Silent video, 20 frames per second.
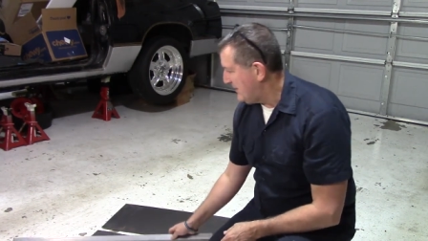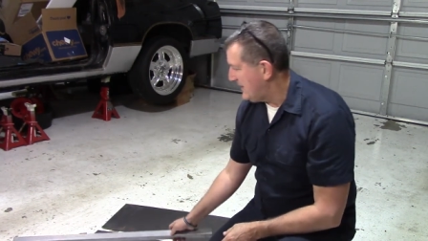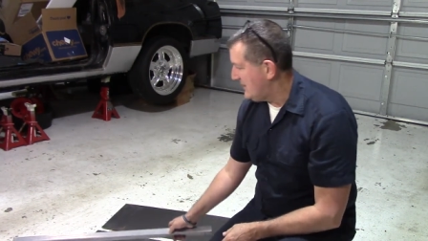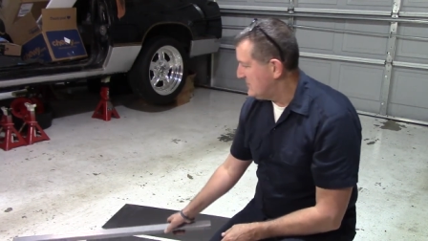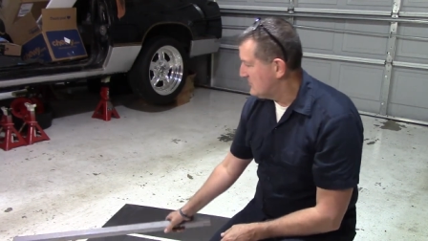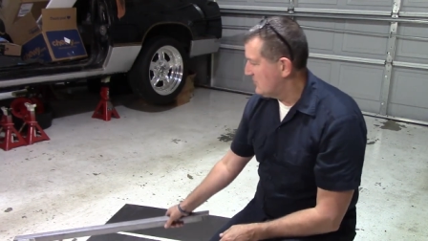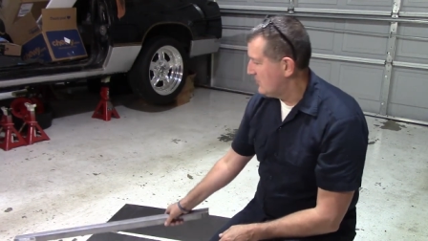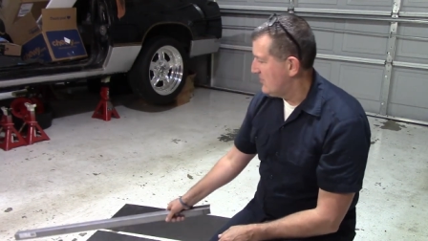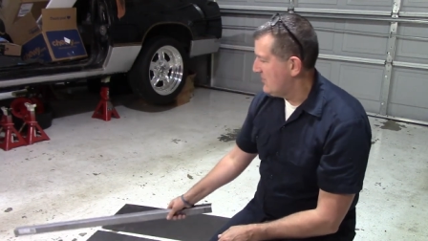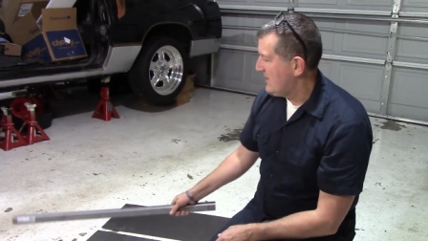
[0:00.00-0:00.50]

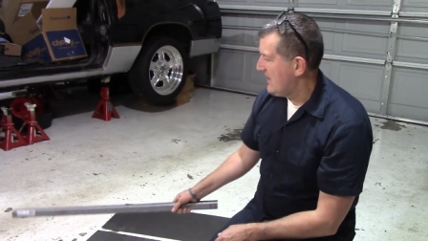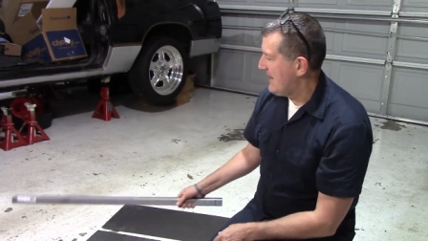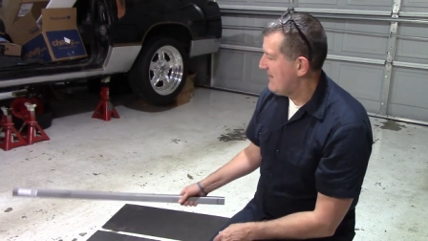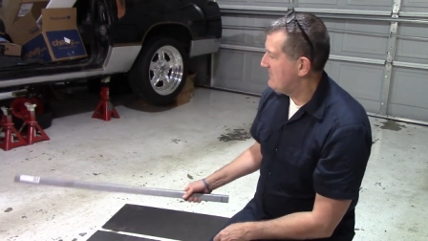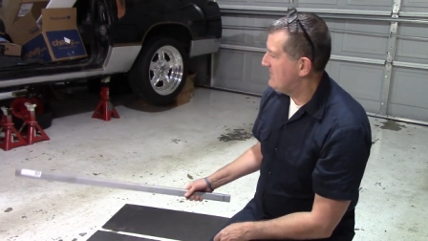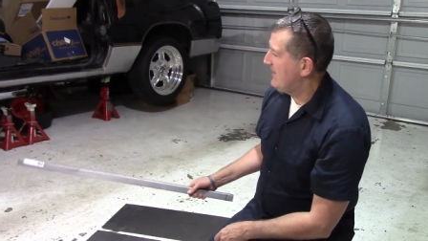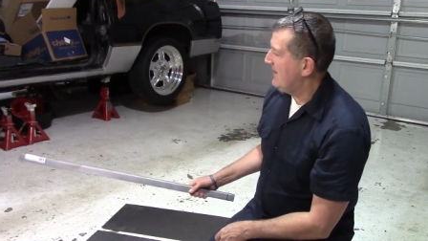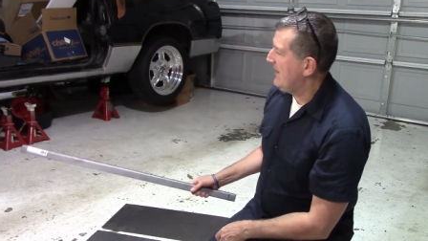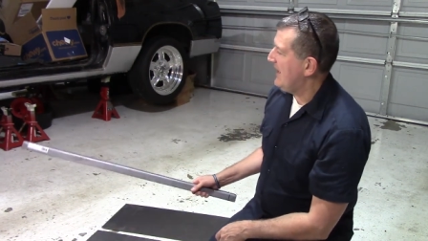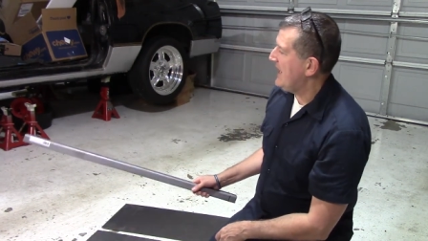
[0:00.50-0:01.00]
piece so I didn't
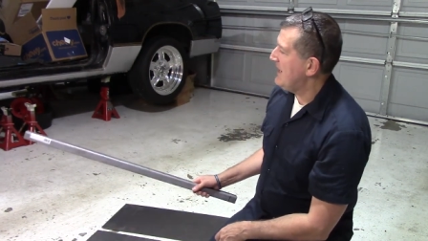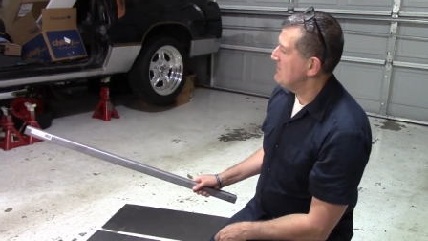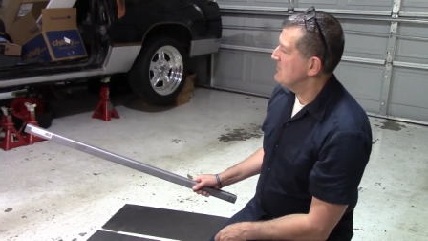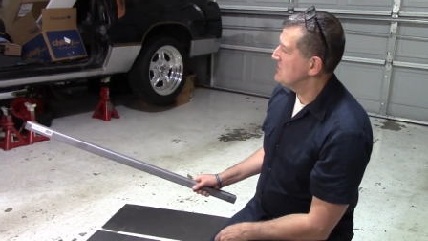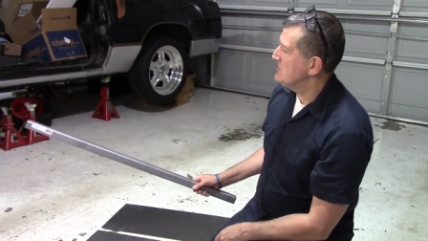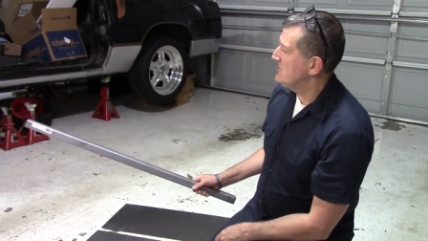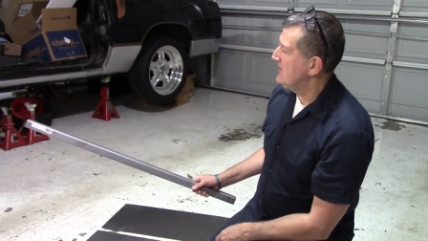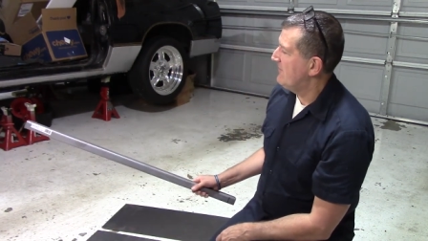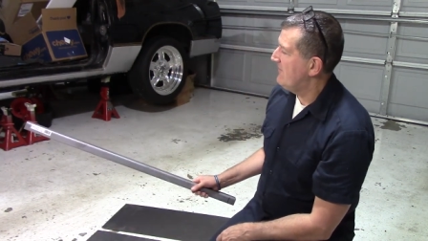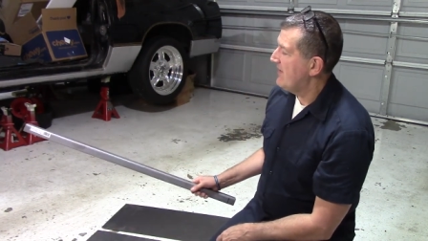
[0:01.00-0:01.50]
have to
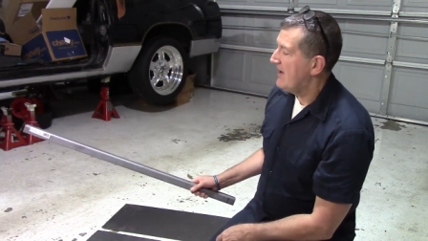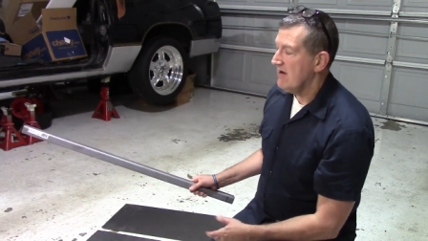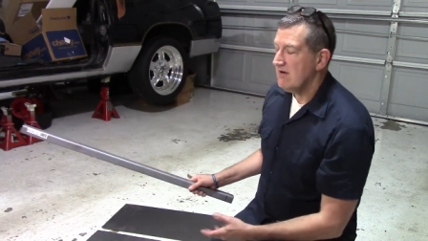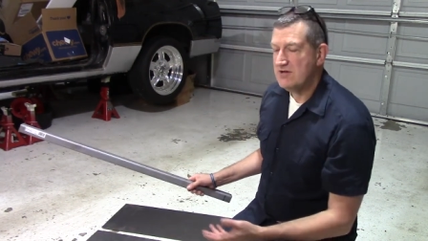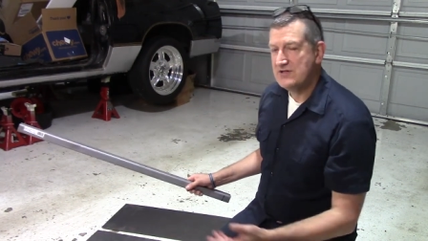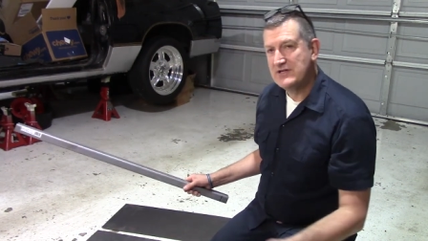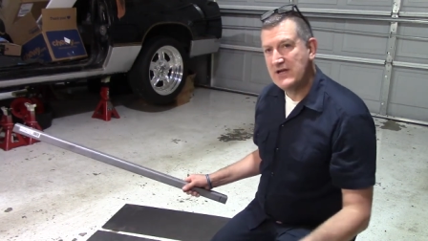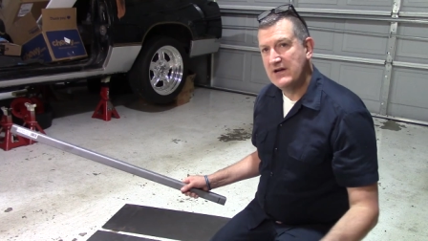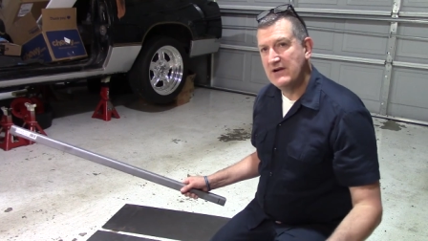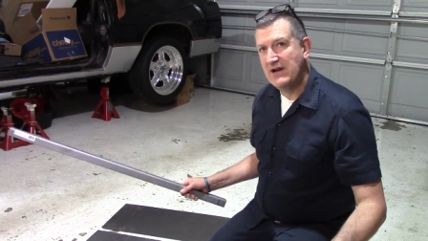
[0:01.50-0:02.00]
hammer stuff out
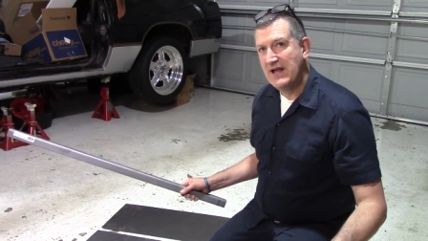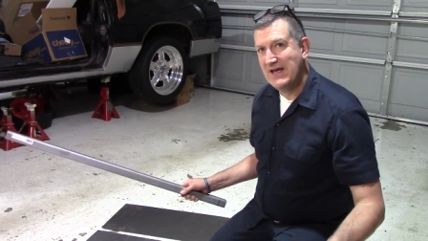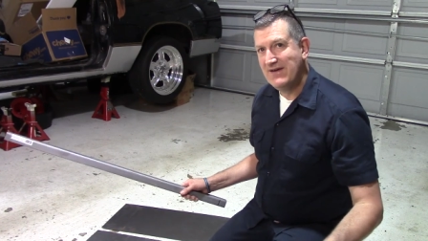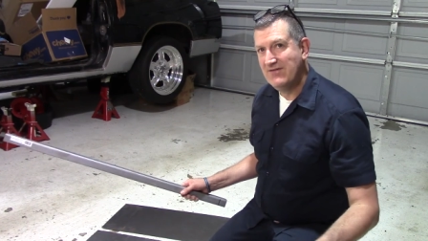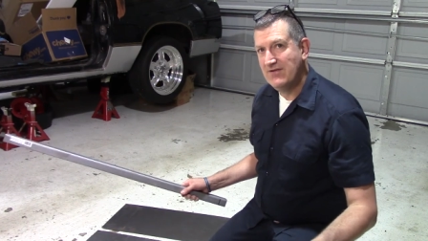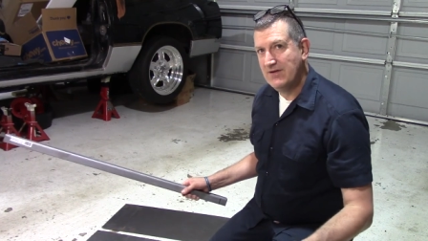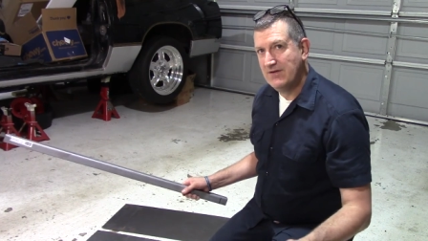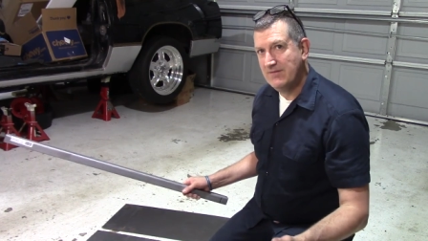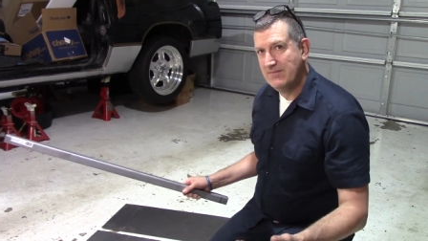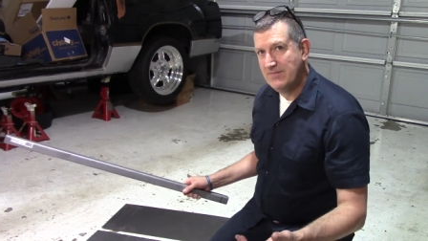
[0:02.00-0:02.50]
because I don't
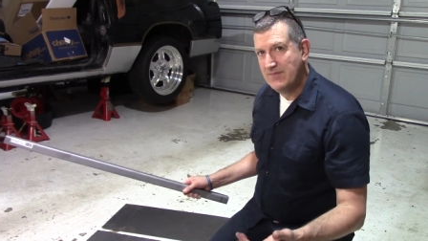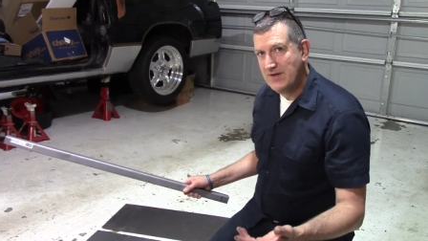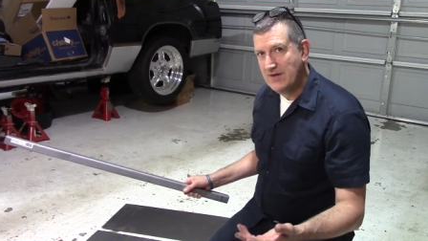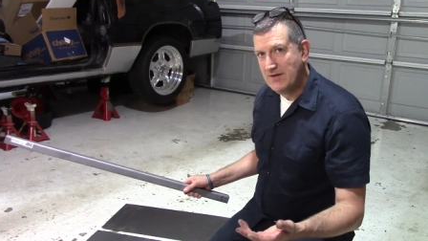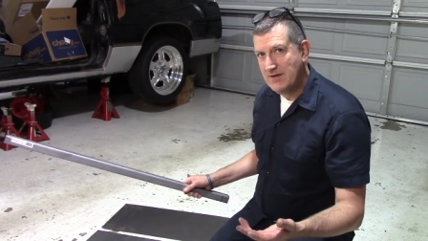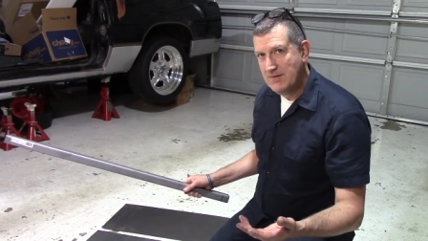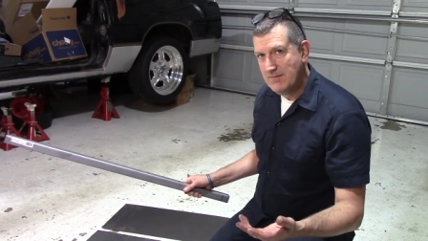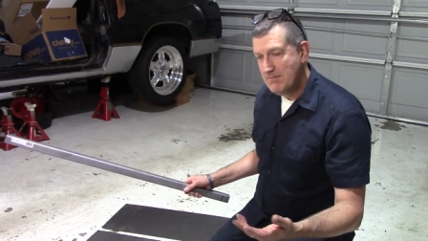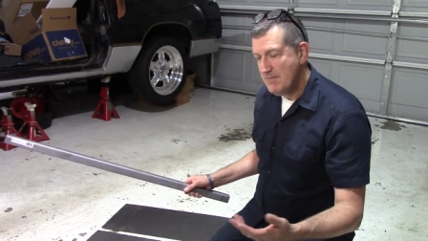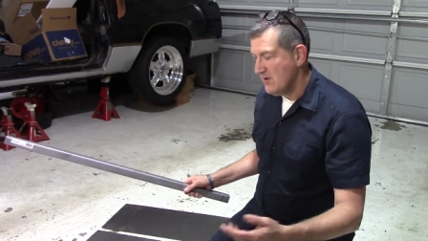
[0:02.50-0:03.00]
have
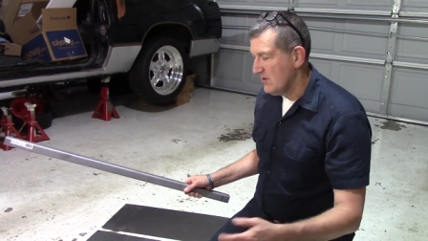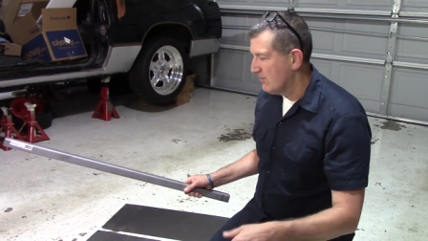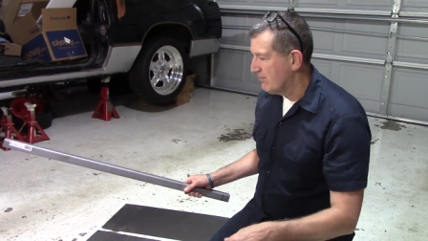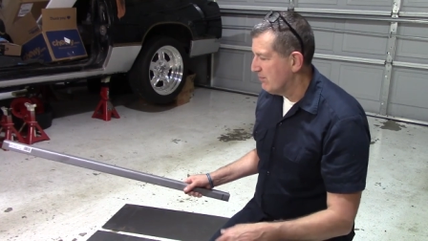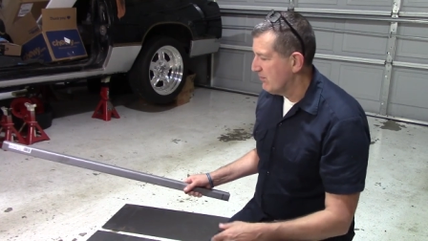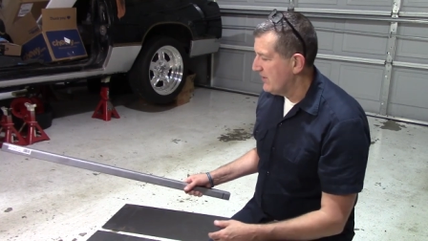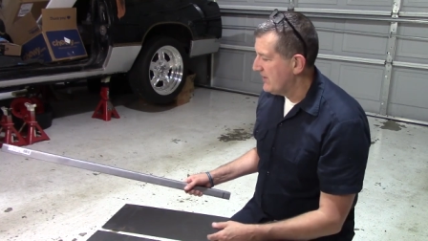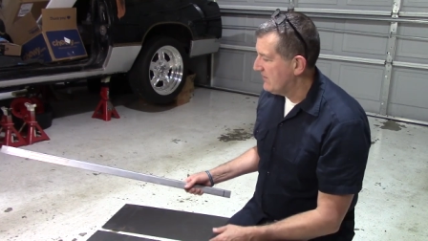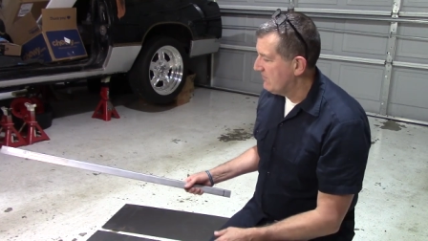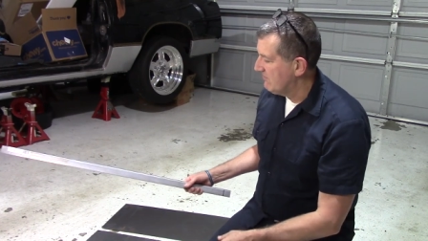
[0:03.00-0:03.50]
a, a metal
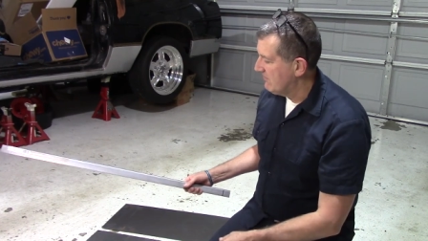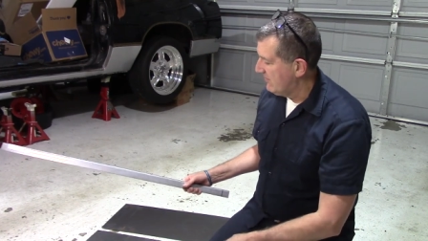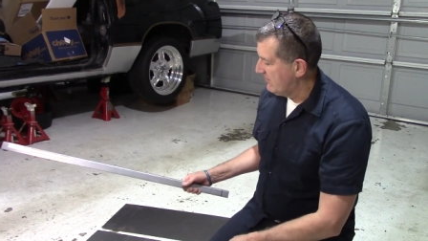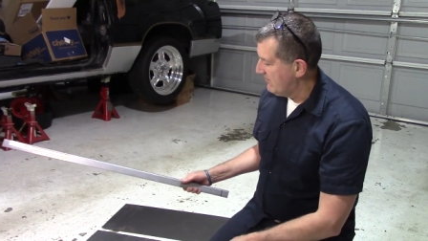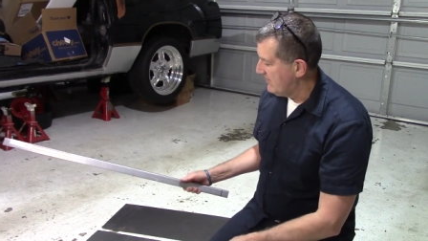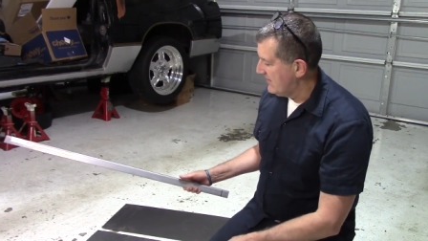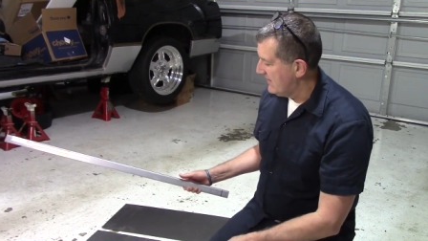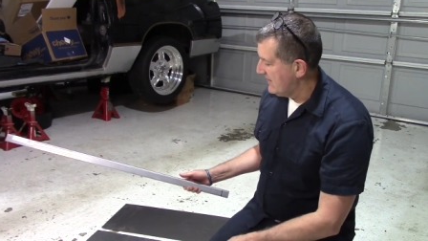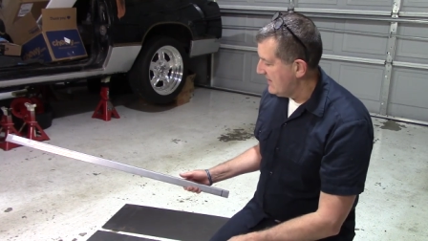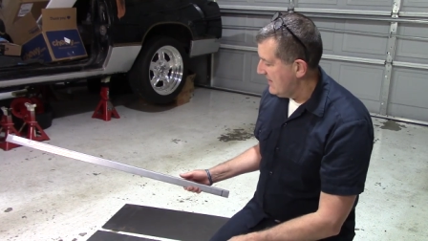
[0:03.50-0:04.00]
brake or
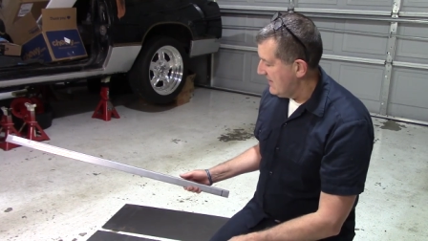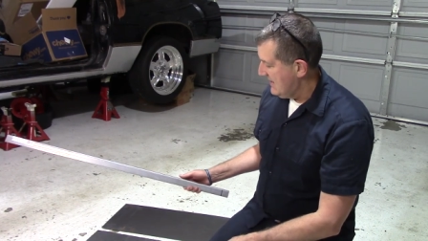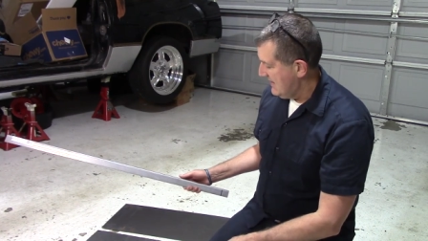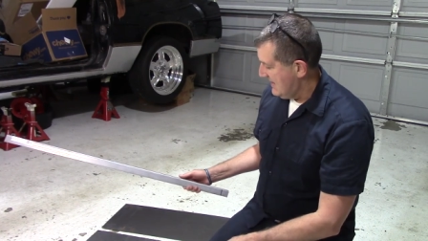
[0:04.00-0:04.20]
anything.